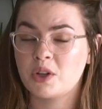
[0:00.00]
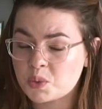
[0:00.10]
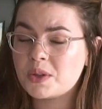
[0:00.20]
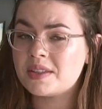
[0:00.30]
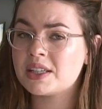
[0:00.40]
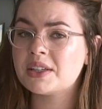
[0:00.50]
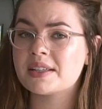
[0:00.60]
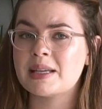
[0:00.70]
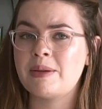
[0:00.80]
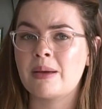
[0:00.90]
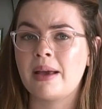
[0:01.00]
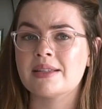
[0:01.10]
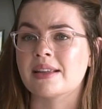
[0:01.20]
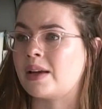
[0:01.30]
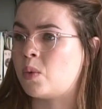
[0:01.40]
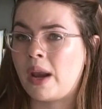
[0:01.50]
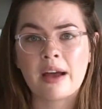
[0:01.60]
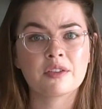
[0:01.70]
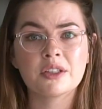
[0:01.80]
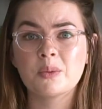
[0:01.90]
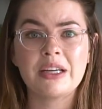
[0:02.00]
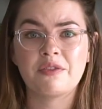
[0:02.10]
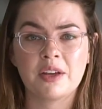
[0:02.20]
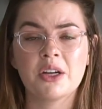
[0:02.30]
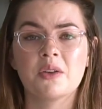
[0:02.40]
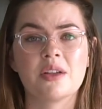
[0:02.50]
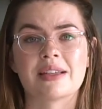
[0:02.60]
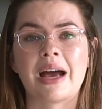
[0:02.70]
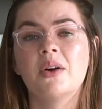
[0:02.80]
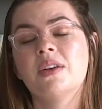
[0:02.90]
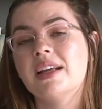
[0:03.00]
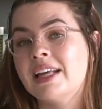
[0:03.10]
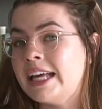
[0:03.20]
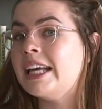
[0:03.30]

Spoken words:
which would seriously be amazing. Like whenever we figure this out,